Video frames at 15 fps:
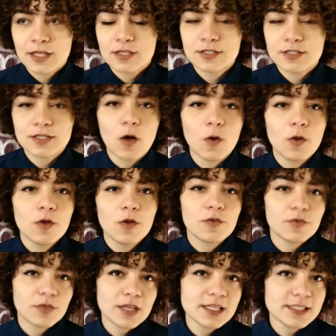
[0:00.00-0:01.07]
So
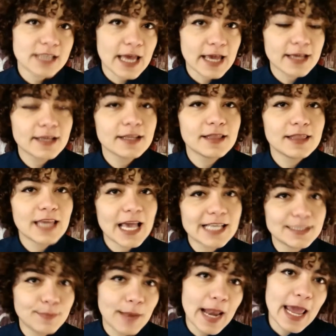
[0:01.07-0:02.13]
this egg, they
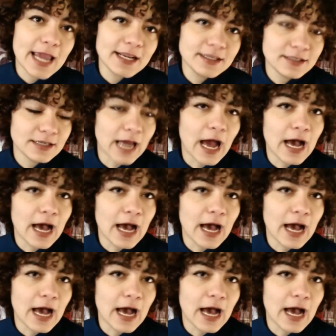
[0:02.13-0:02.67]
explain